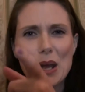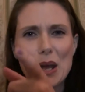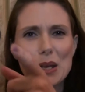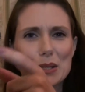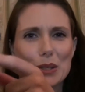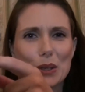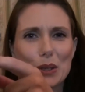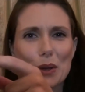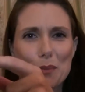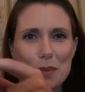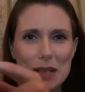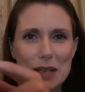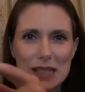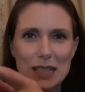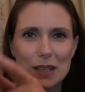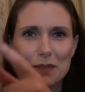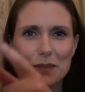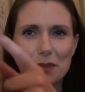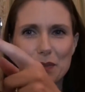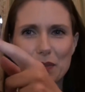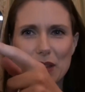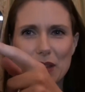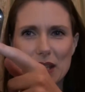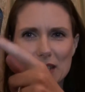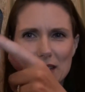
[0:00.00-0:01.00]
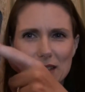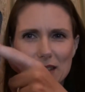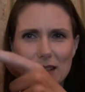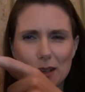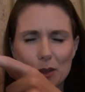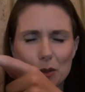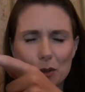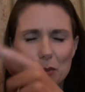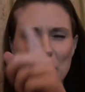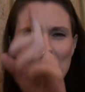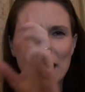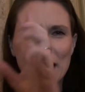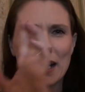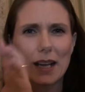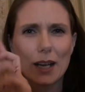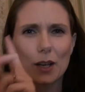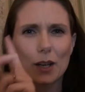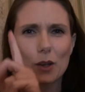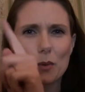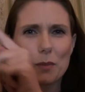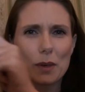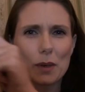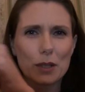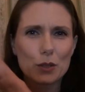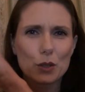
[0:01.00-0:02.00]
So I got myself this little one and I
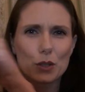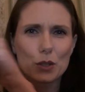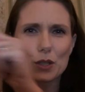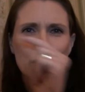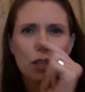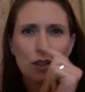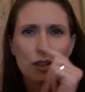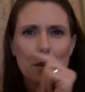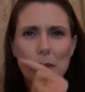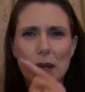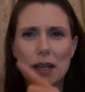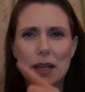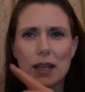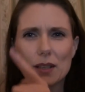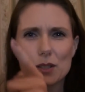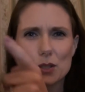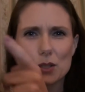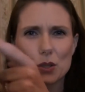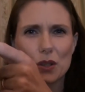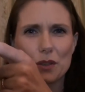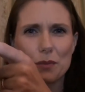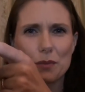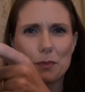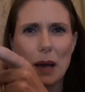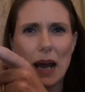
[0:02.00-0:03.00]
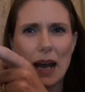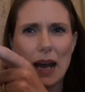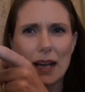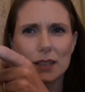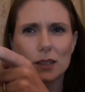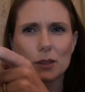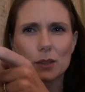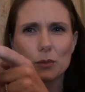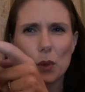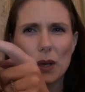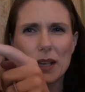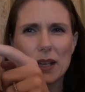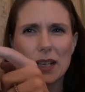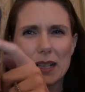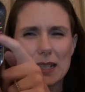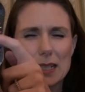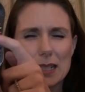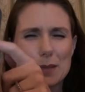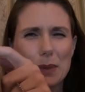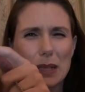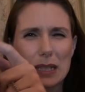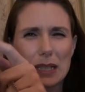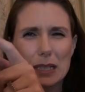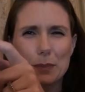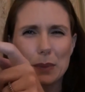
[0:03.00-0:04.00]
got my daughter the big sort of paddle one and
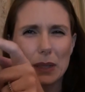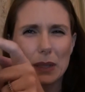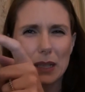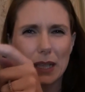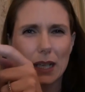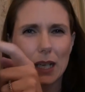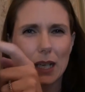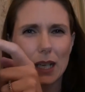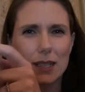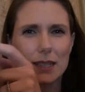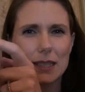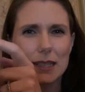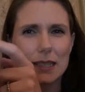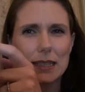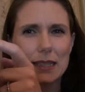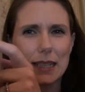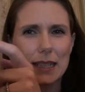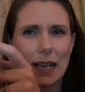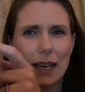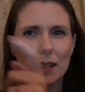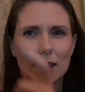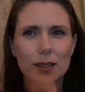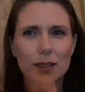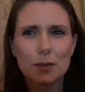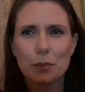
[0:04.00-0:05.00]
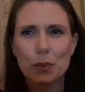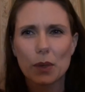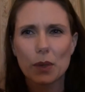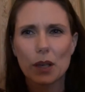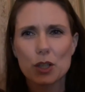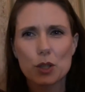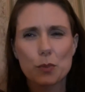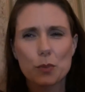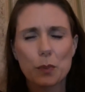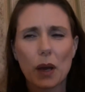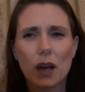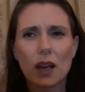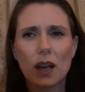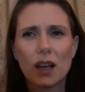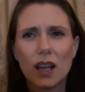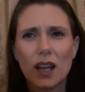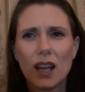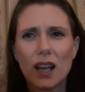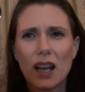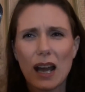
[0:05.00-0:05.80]
it's meant to be like a detangling brush but